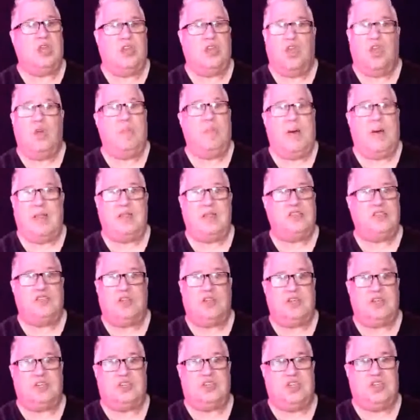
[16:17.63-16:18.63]
Nobody's
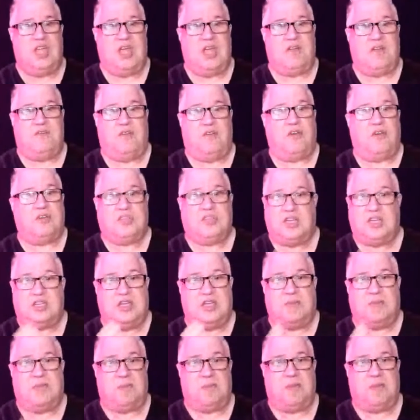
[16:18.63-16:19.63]
going to see it first
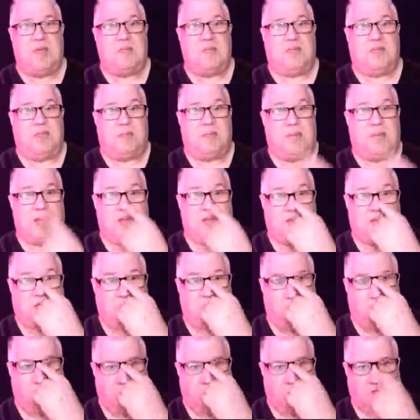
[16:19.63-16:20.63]
except the people that buy the
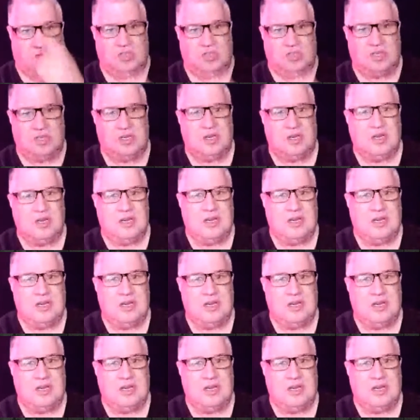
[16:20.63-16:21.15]
course.